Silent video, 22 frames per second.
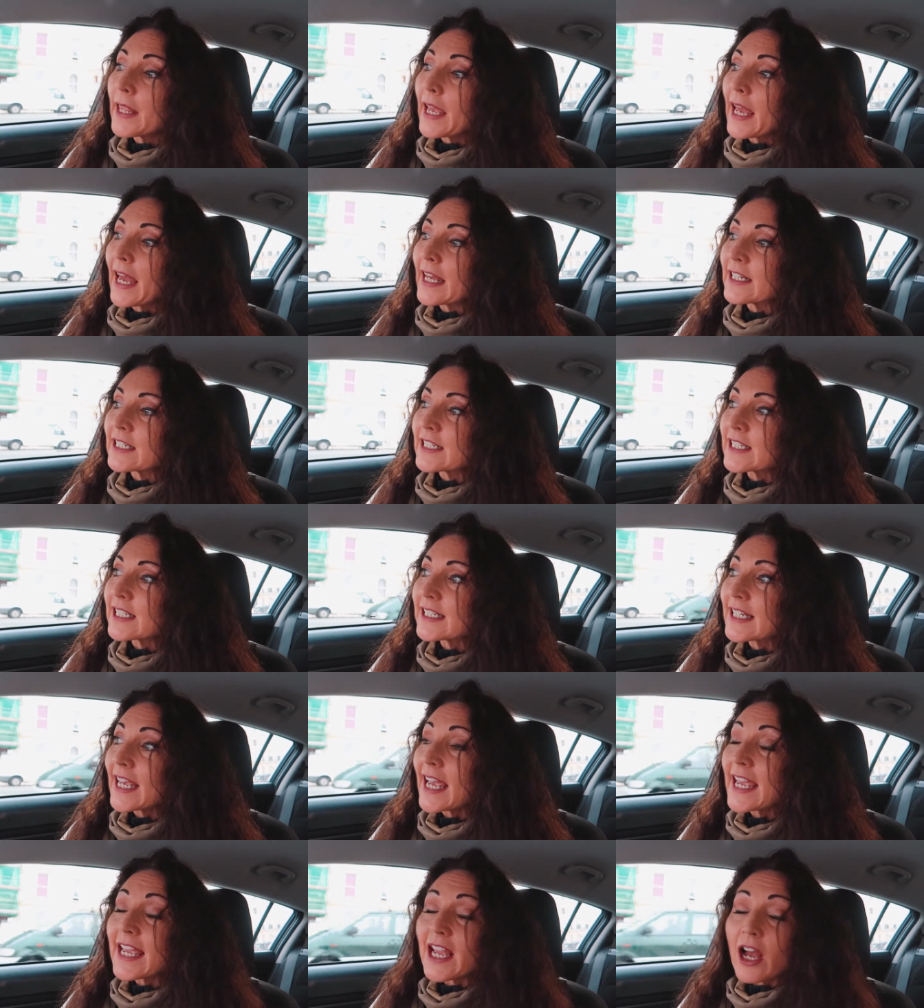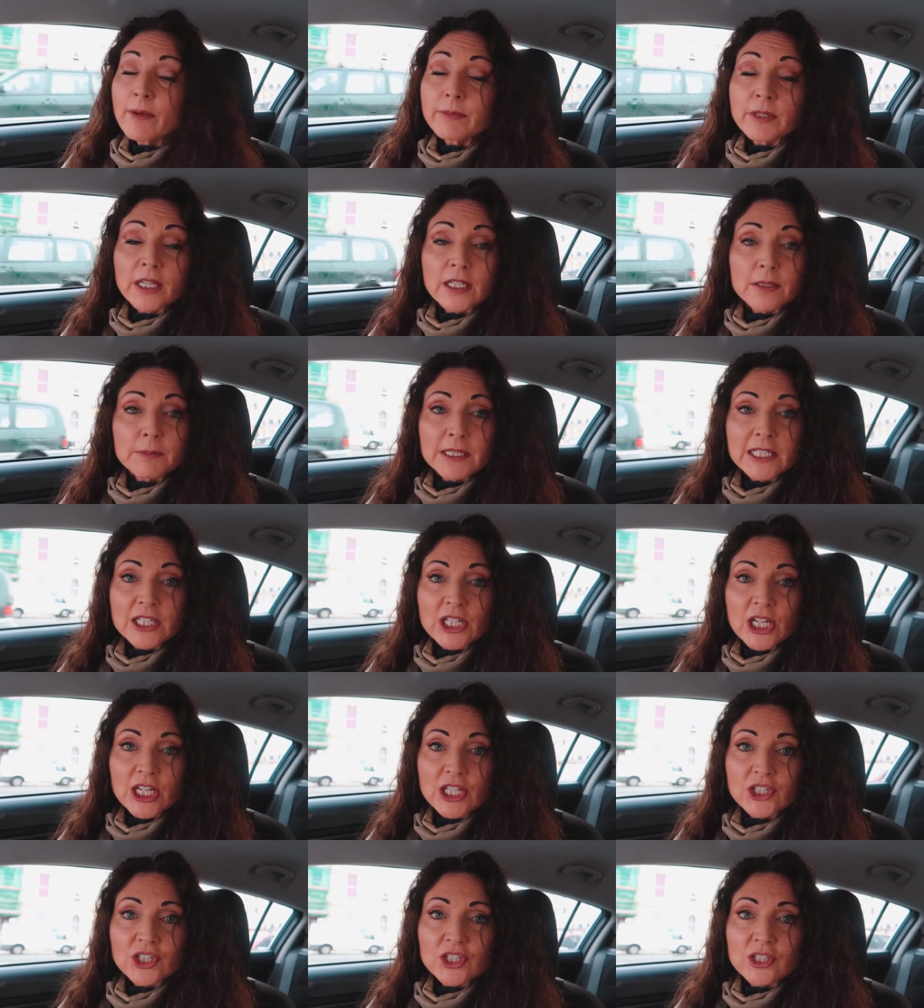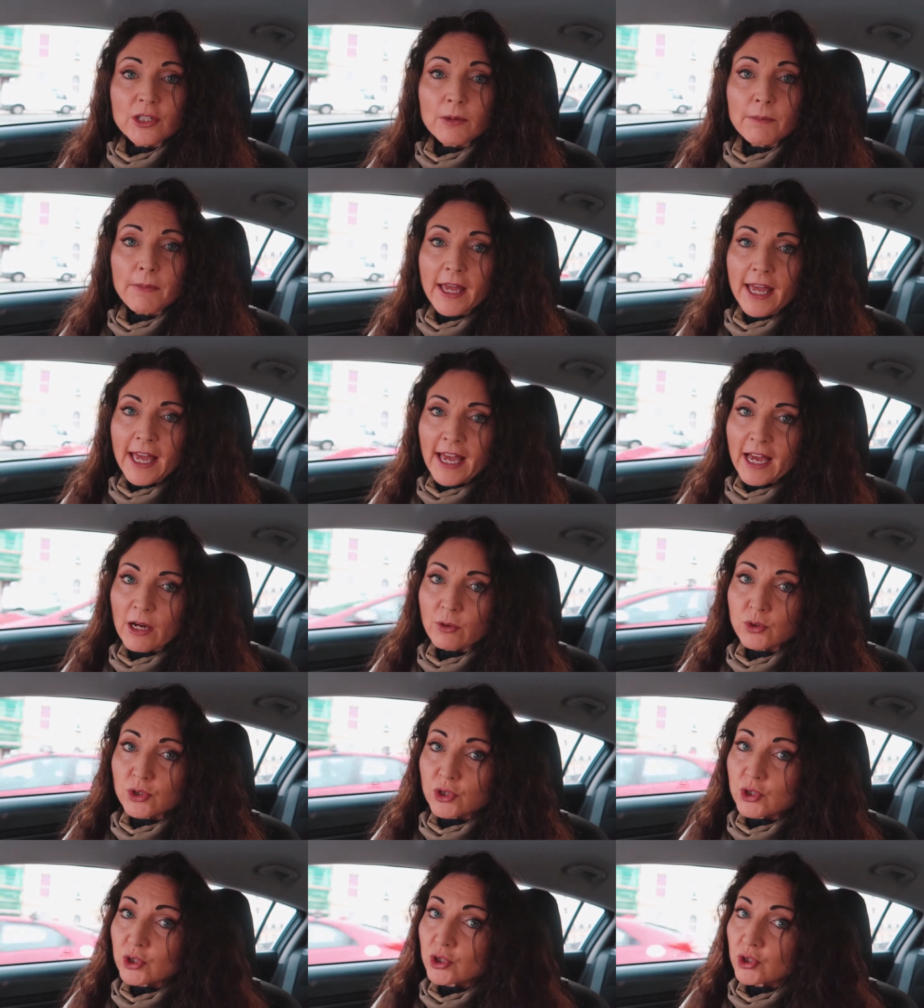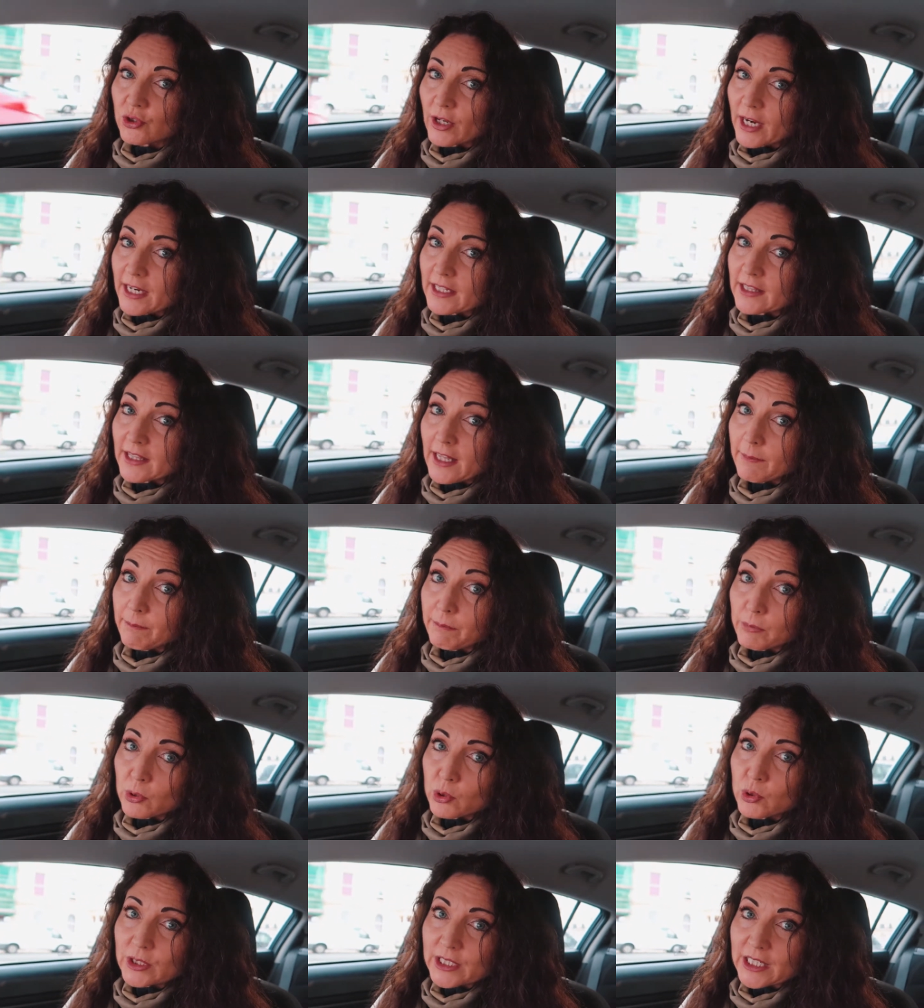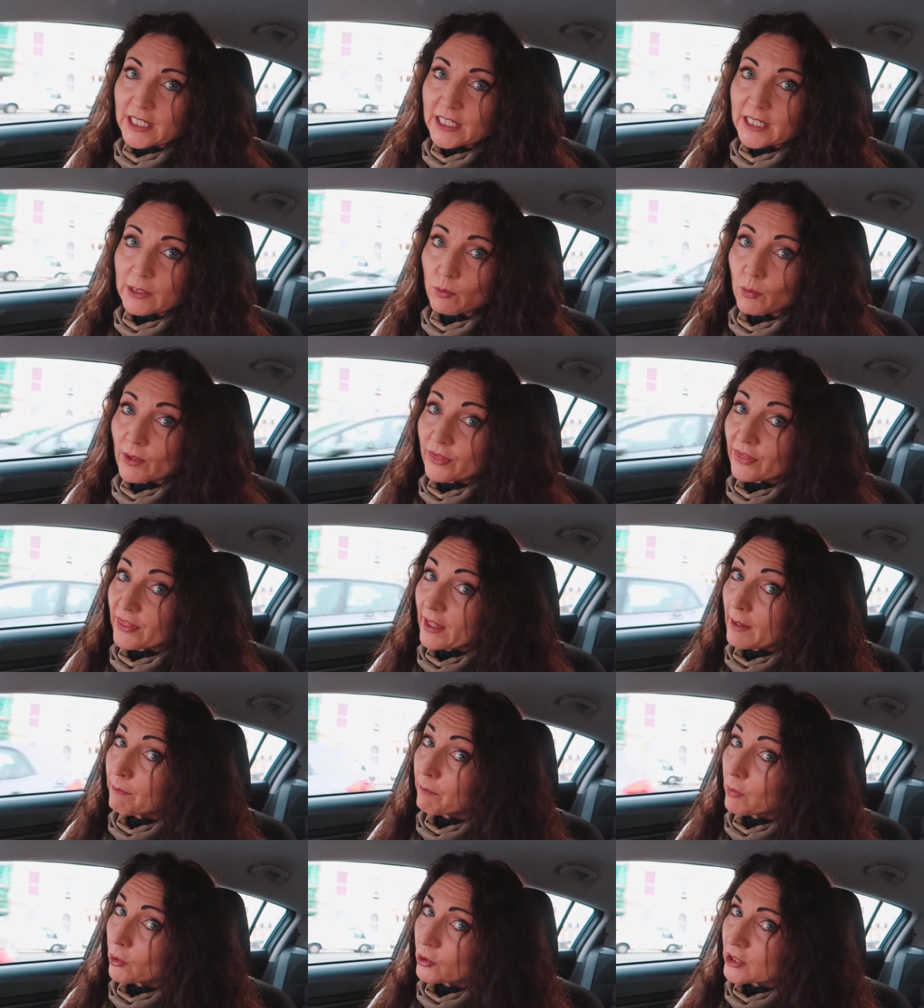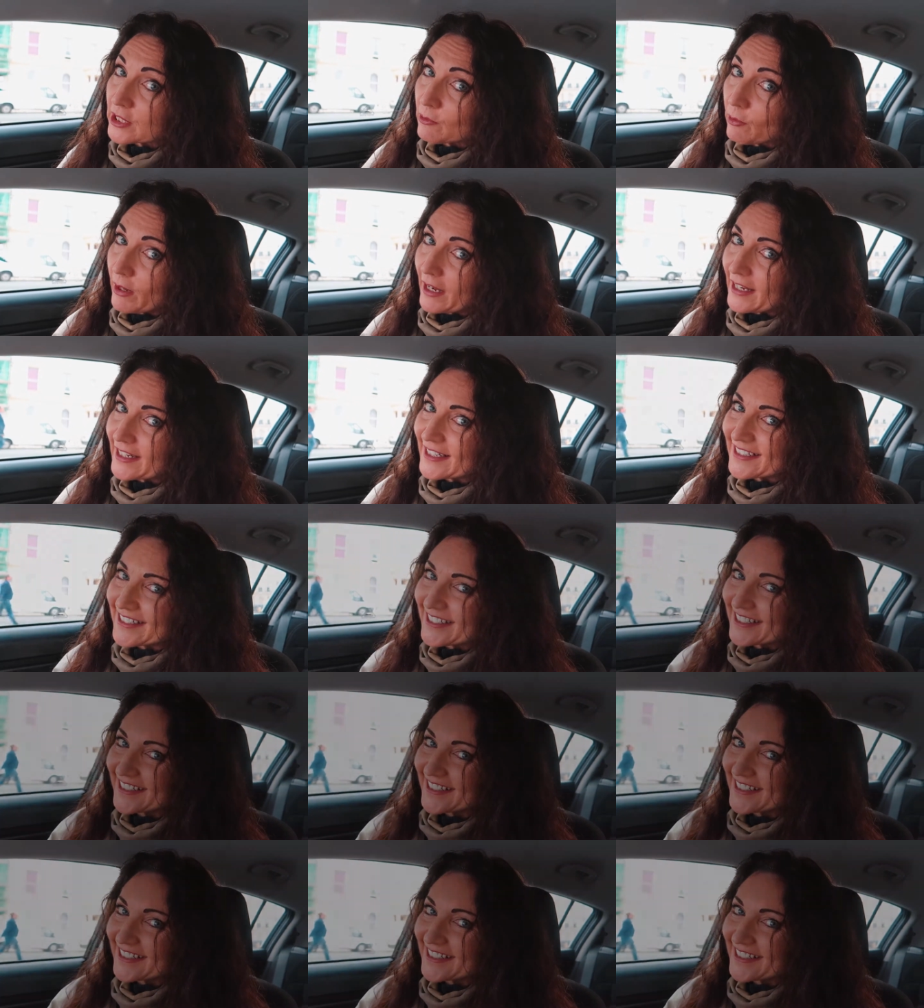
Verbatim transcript: and today I'm going to be teaching them how to train their booty with their body weight.